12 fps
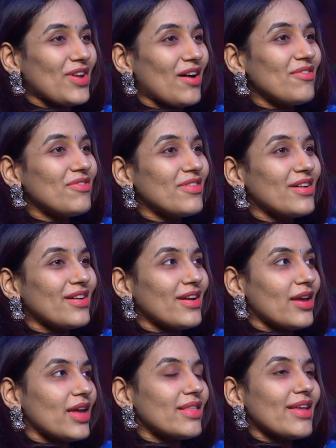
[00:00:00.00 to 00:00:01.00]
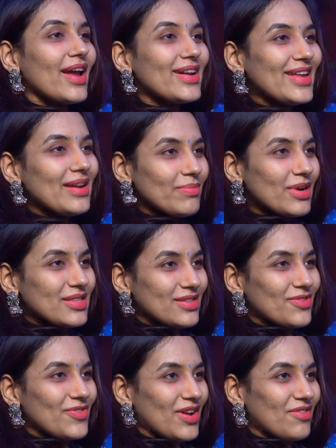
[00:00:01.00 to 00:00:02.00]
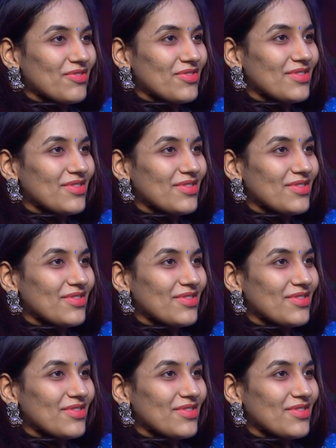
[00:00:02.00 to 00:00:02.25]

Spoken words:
love, it's 18 months of love